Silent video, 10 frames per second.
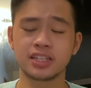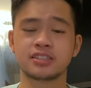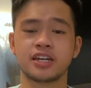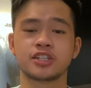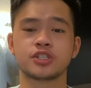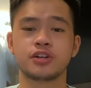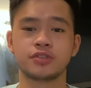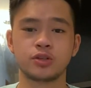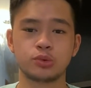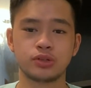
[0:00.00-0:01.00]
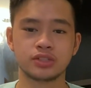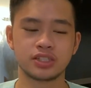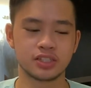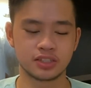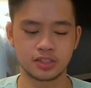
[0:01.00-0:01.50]
texture of the noodles
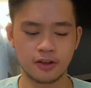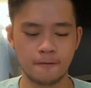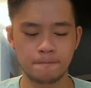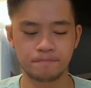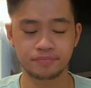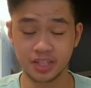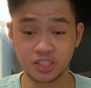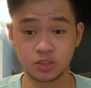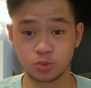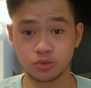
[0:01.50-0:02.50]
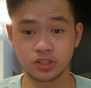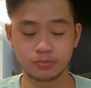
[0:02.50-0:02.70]
is instant noodles,